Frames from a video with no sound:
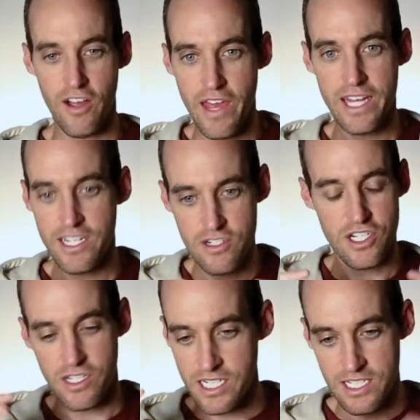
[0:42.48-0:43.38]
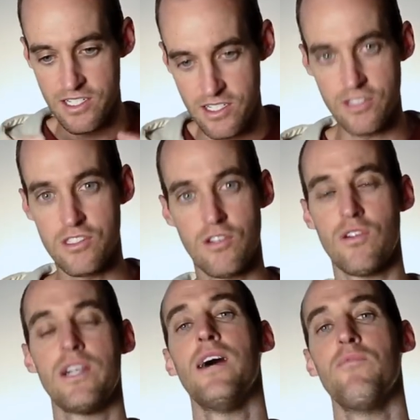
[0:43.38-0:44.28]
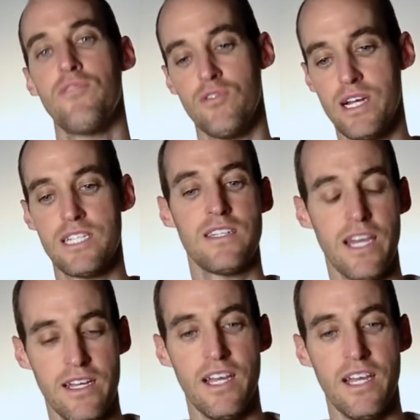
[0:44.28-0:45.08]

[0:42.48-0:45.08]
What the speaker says: that energy, you need to still store it up for race day.